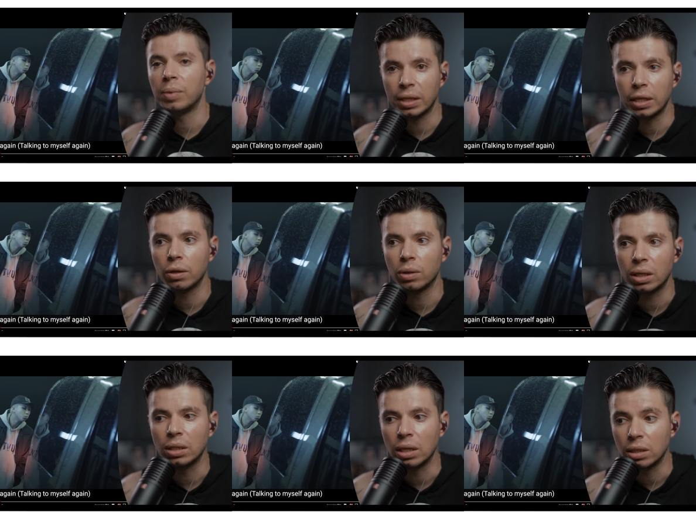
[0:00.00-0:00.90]
but here
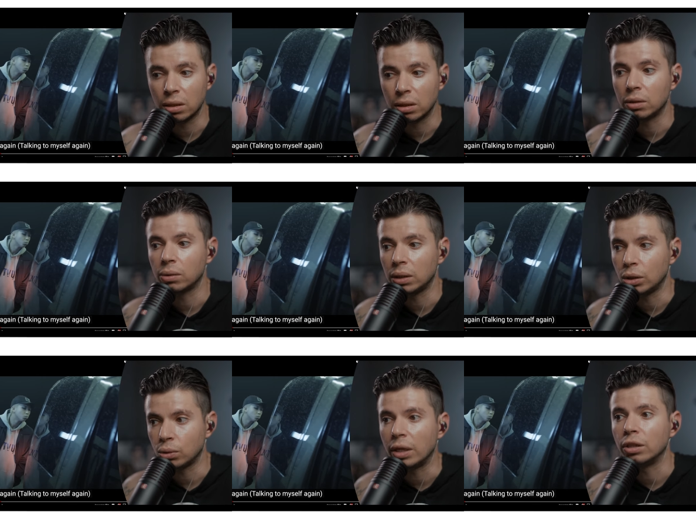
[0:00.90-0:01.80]
he is literally
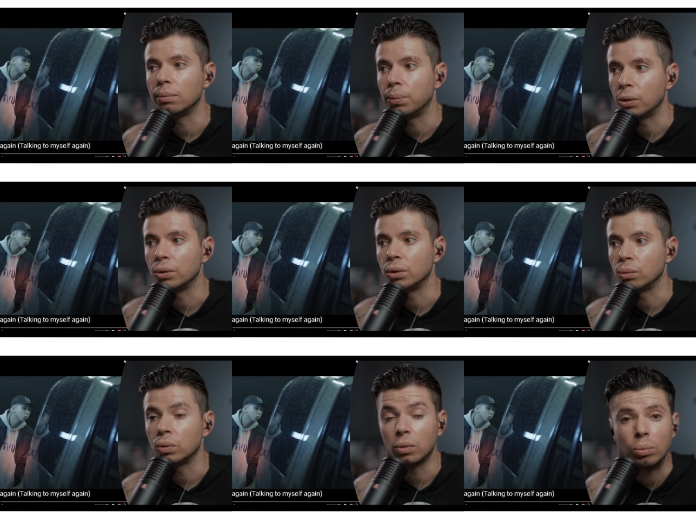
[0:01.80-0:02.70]
trying to burn the
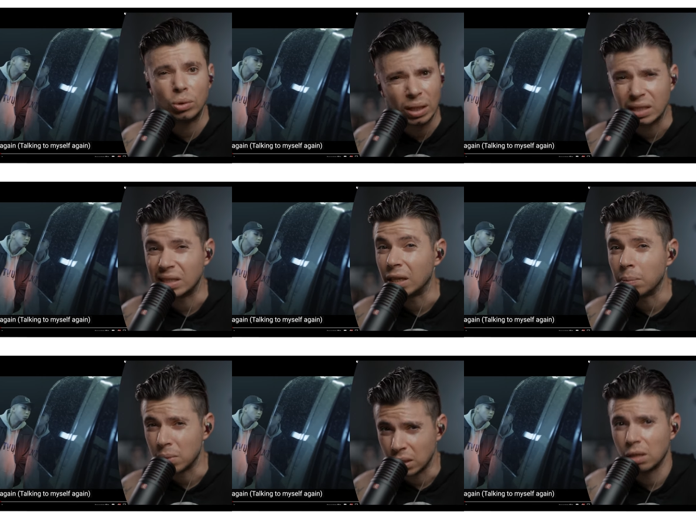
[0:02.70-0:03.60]
room, almost like set
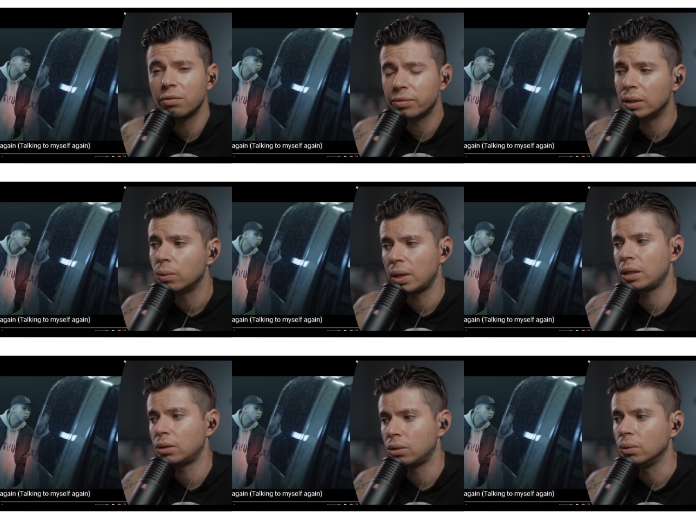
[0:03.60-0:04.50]
himself in a
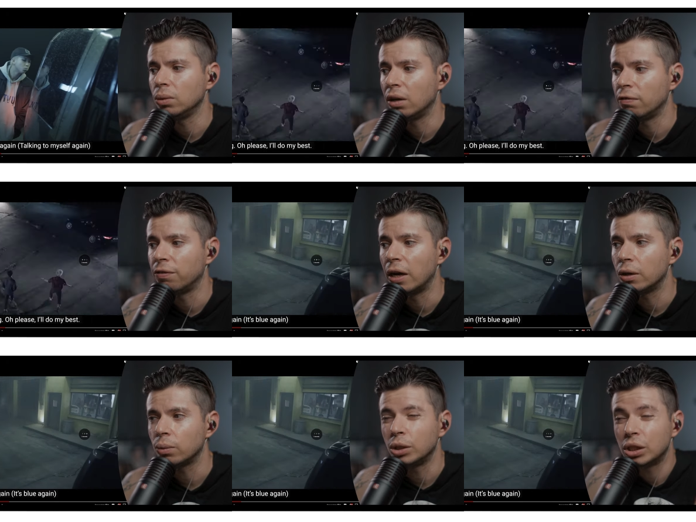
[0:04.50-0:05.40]
way too on
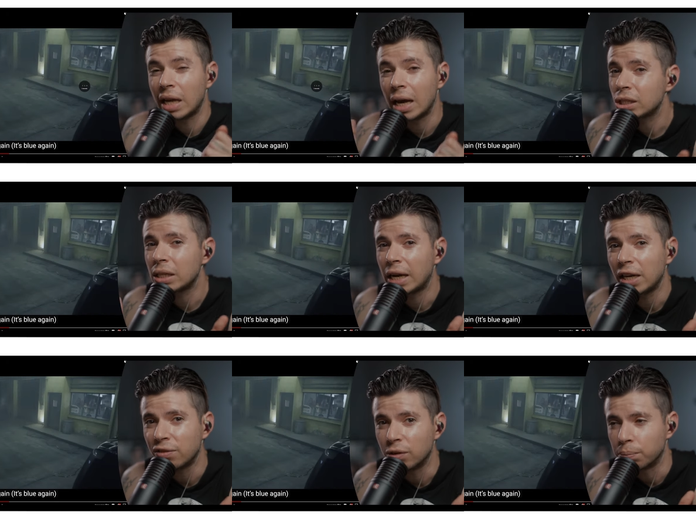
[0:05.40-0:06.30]
fire, which is actually
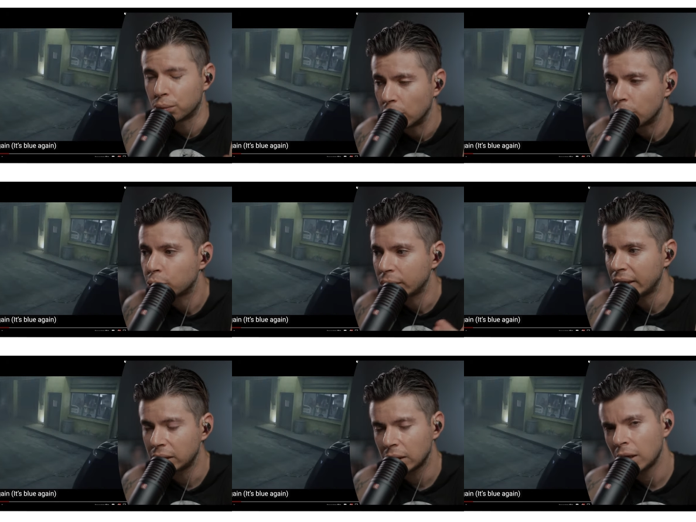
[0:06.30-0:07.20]
kind of
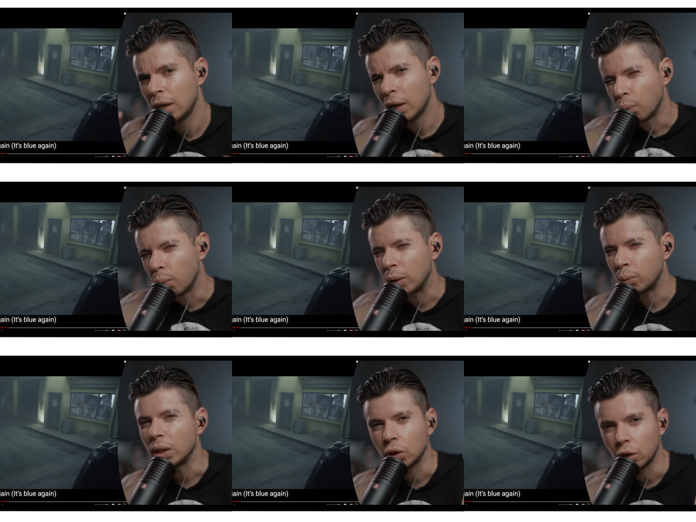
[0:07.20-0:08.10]
appropriate when
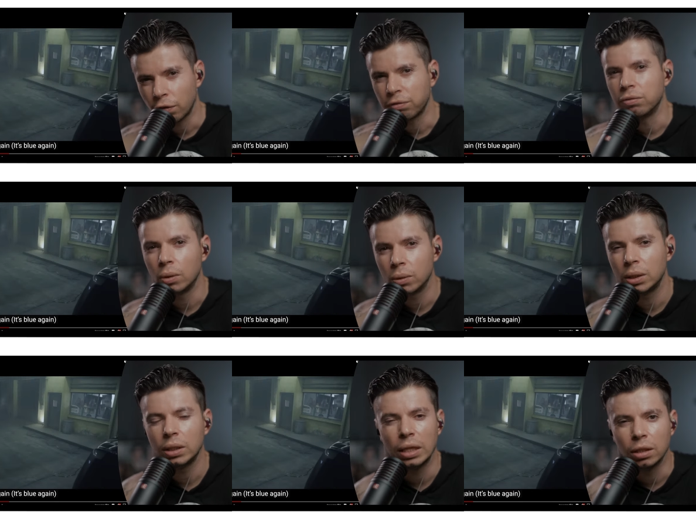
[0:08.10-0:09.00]
we look
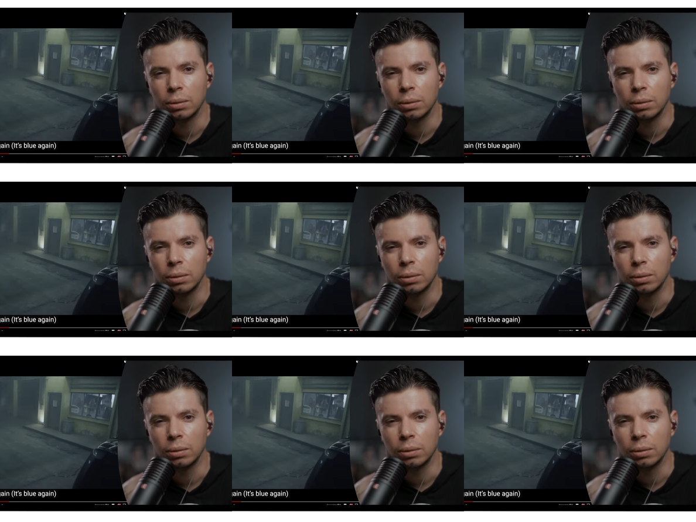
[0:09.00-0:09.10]
forward in